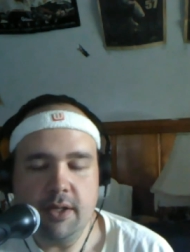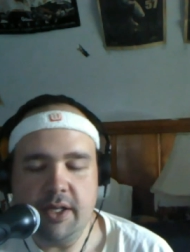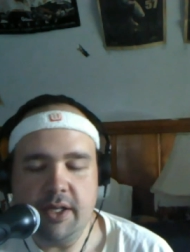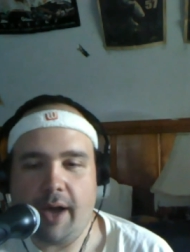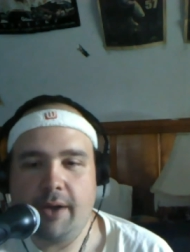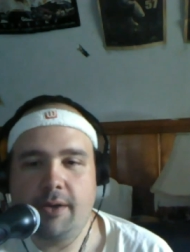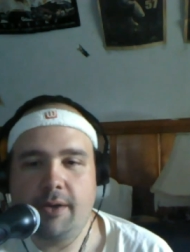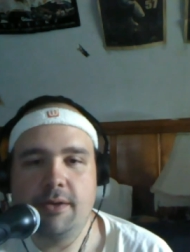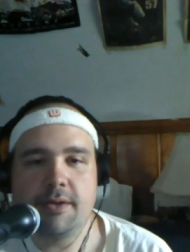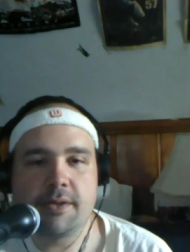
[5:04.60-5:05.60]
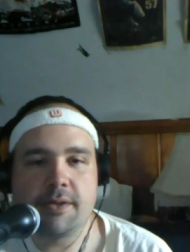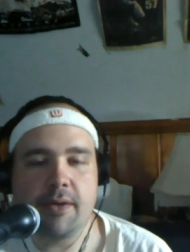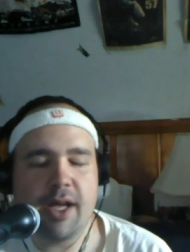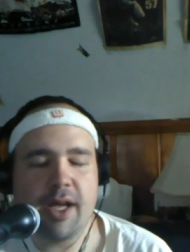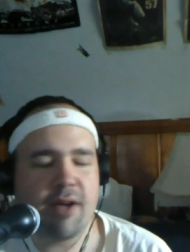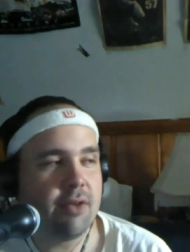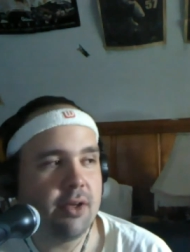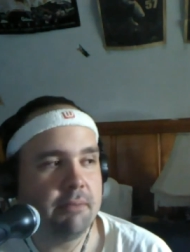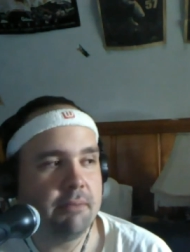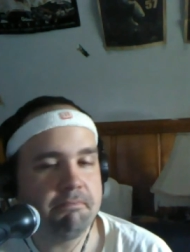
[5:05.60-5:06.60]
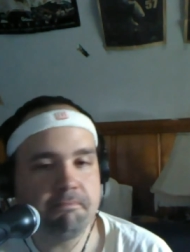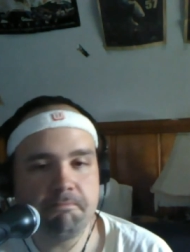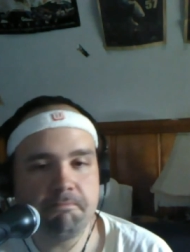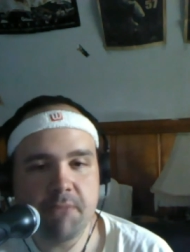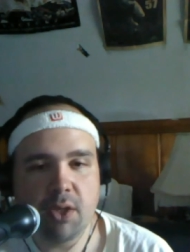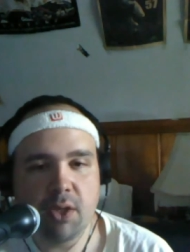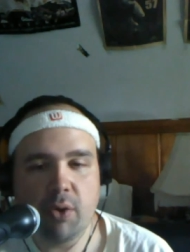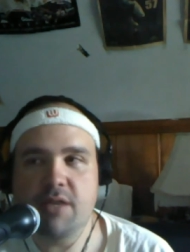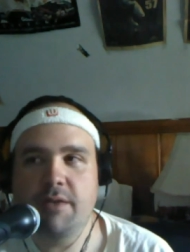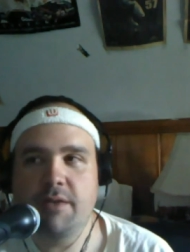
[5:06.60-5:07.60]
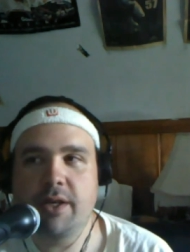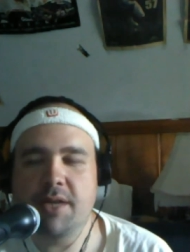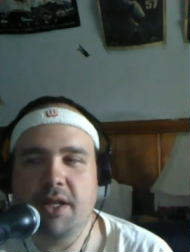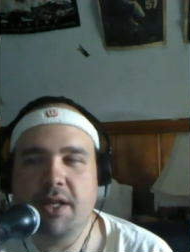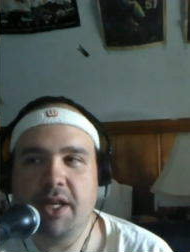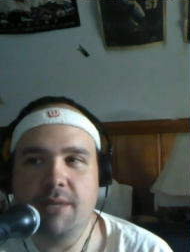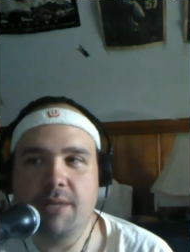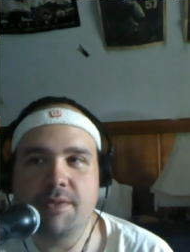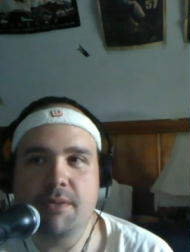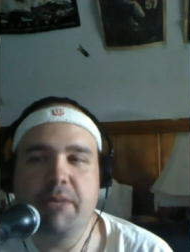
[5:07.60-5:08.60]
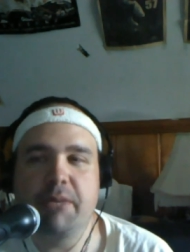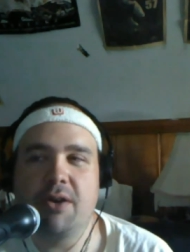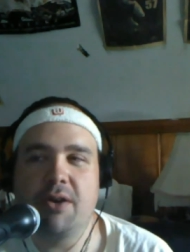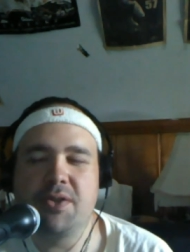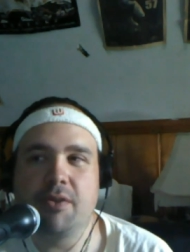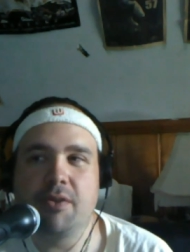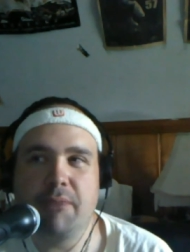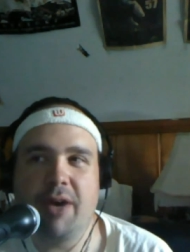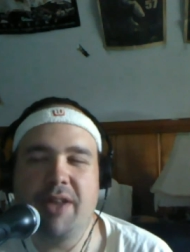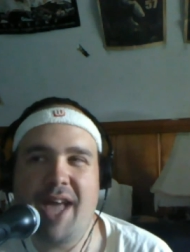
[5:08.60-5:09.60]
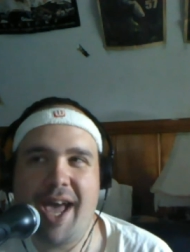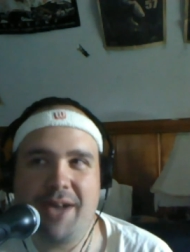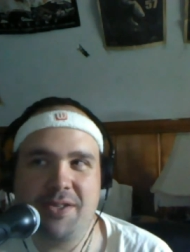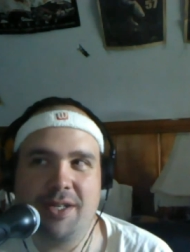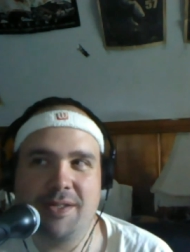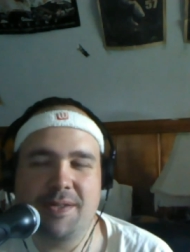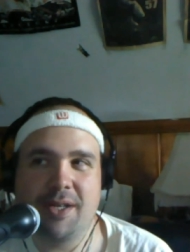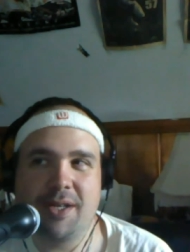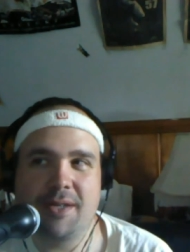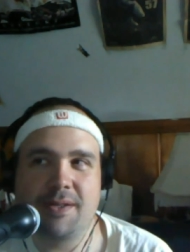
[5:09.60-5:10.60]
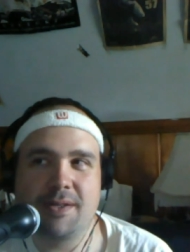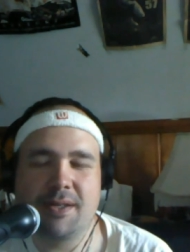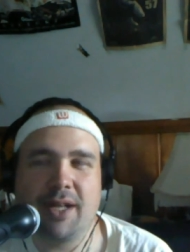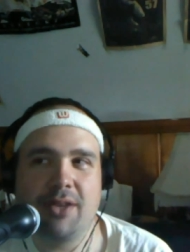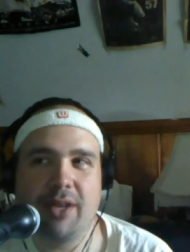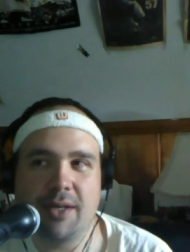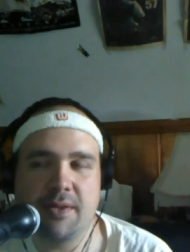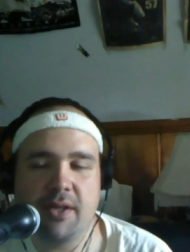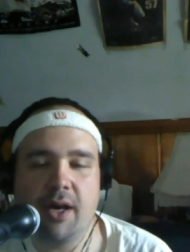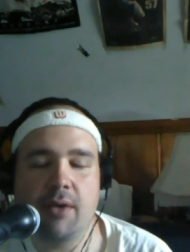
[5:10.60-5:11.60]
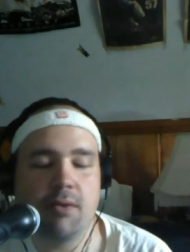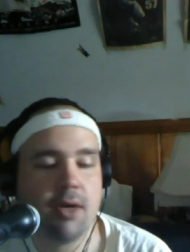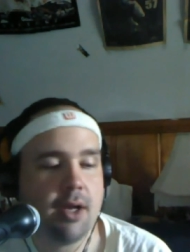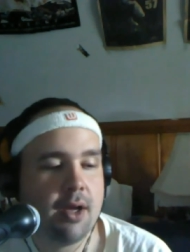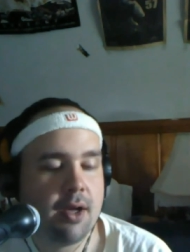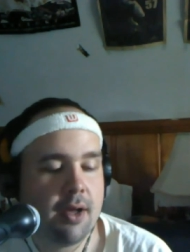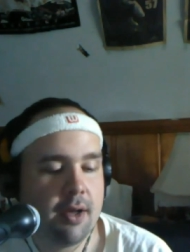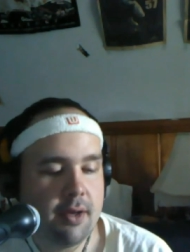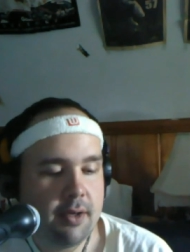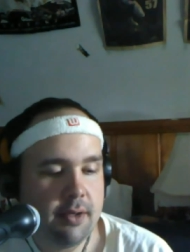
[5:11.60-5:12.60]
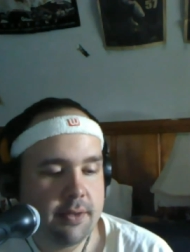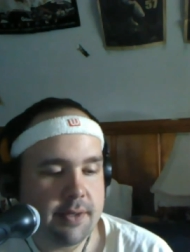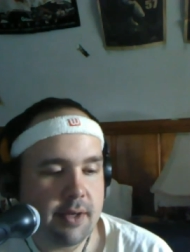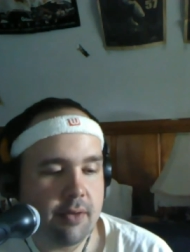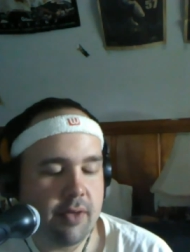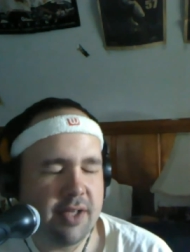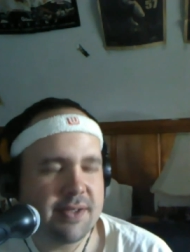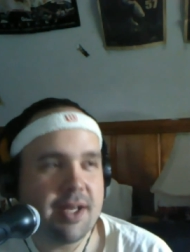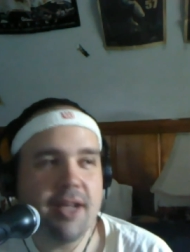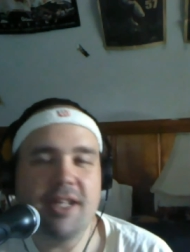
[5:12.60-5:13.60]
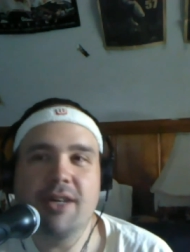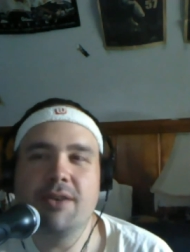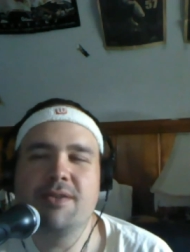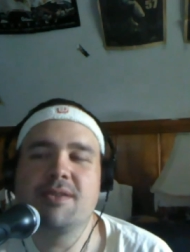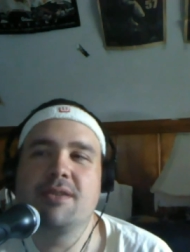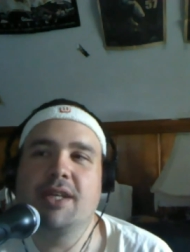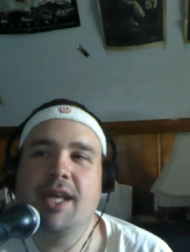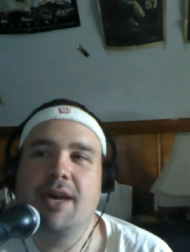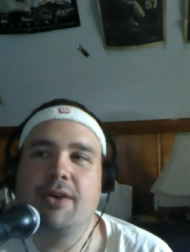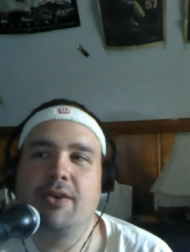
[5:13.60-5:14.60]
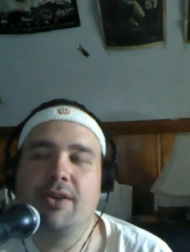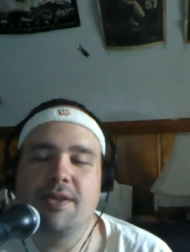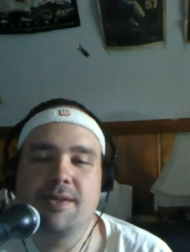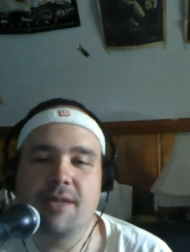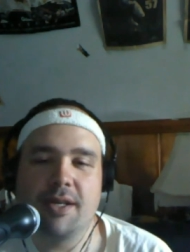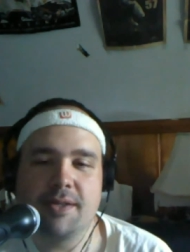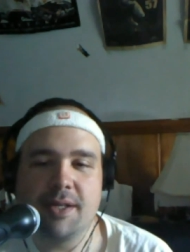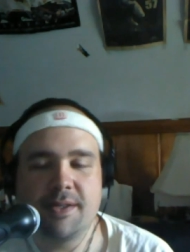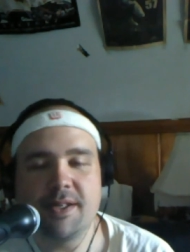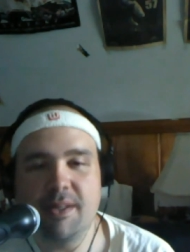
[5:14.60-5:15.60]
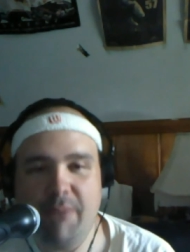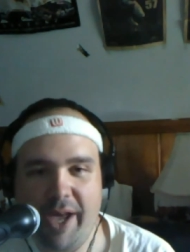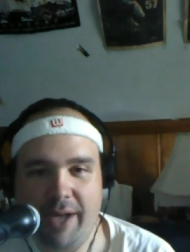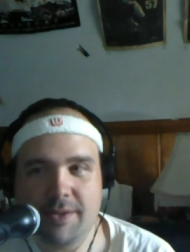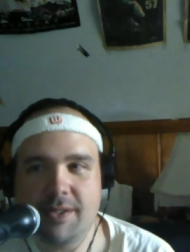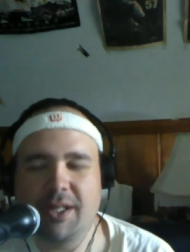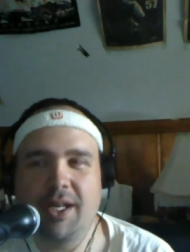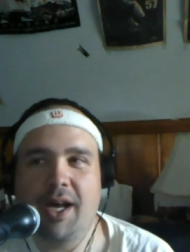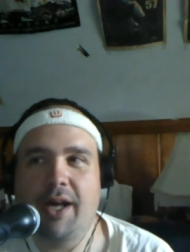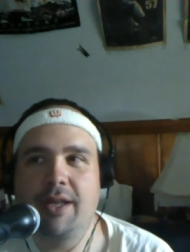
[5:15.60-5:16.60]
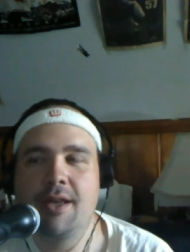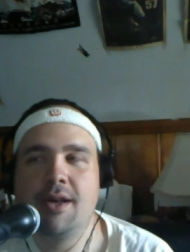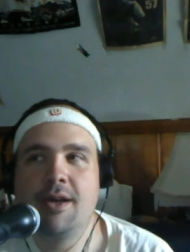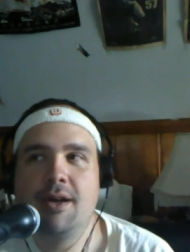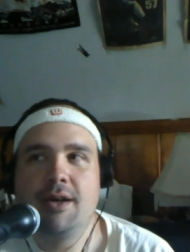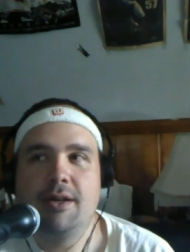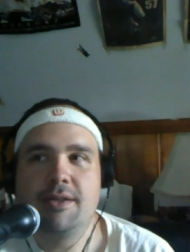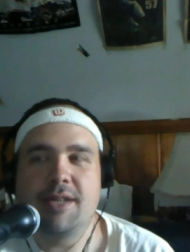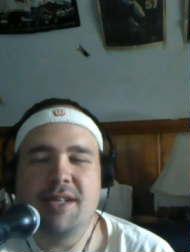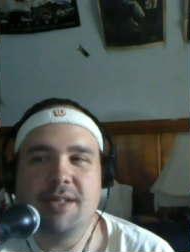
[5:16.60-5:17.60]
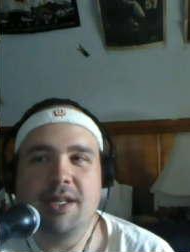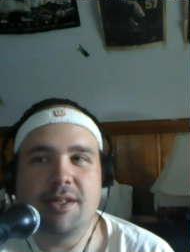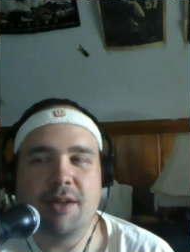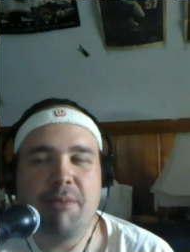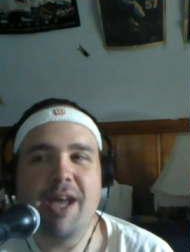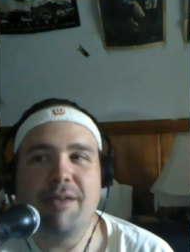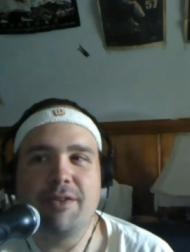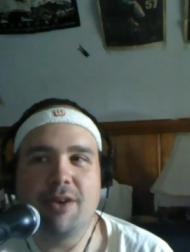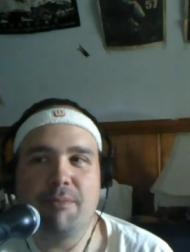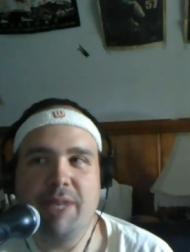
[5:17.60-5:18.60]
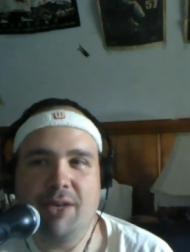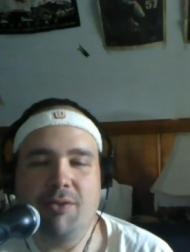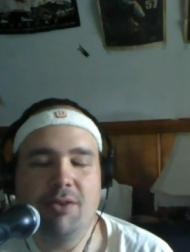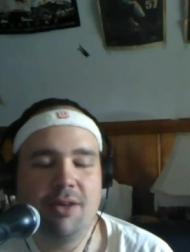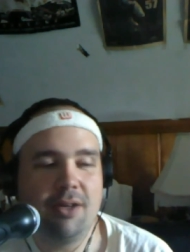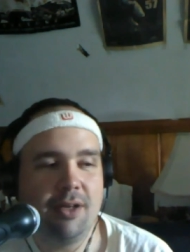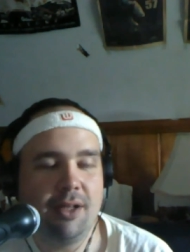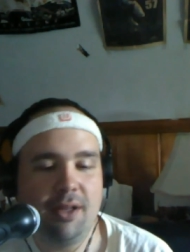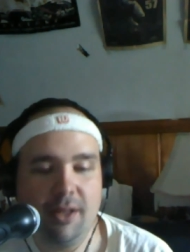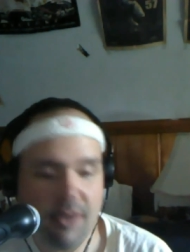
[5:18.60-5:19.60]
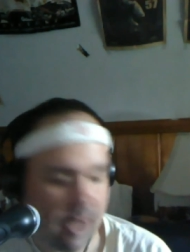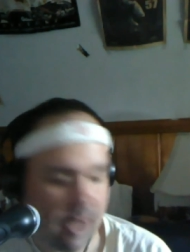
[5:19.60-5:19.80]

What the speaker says: Yeah. So now Lloyd just figures that they get him some beers, bury the hatchet, as he says, just let things go. So instead, he goes to the counter and just says that Seabass, the guy, says that he's going to pay for their meal. That